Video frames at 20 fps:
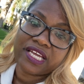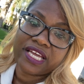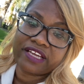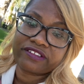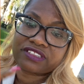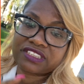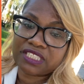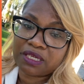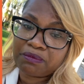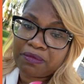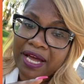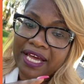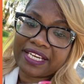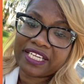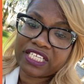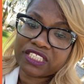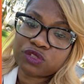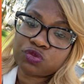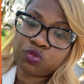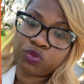If
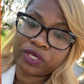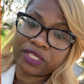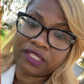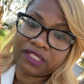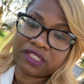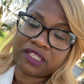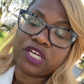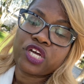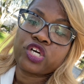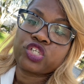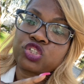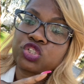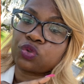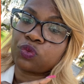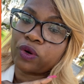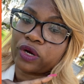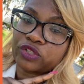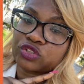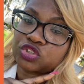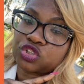somebody is willing to
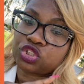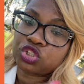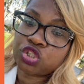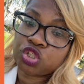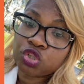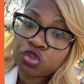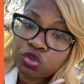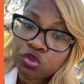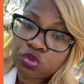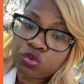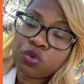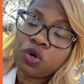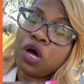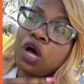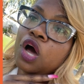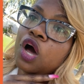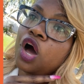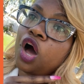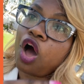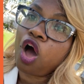work two
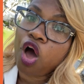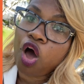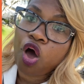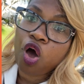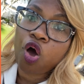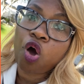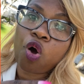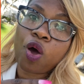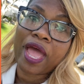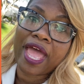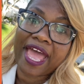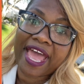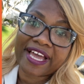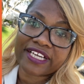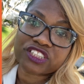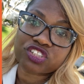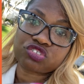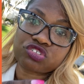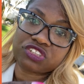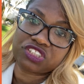whole
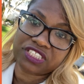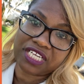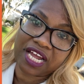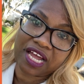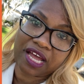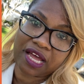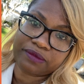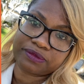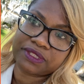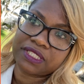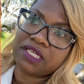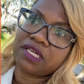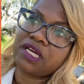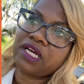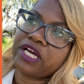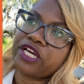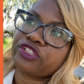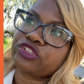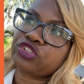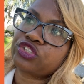extra jobs
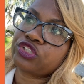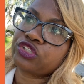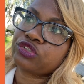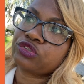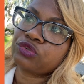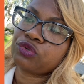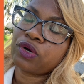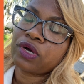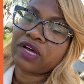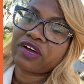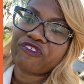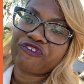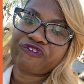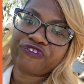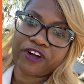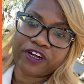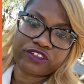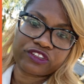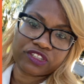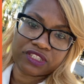to
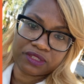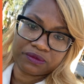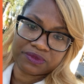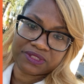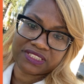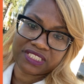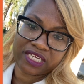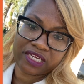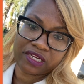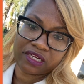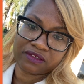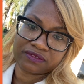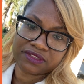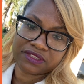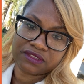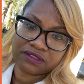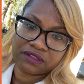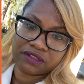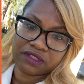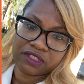further
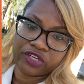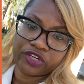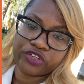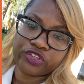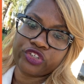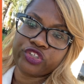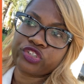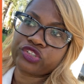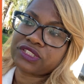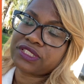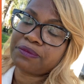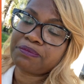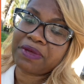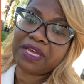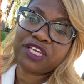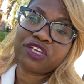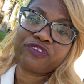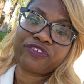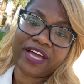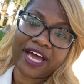themselves, to me,
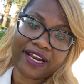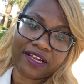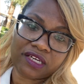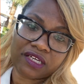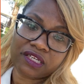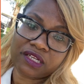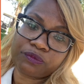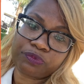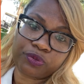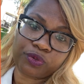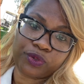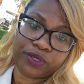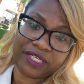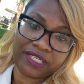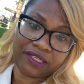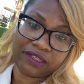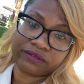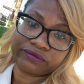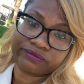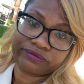you've got a good employee.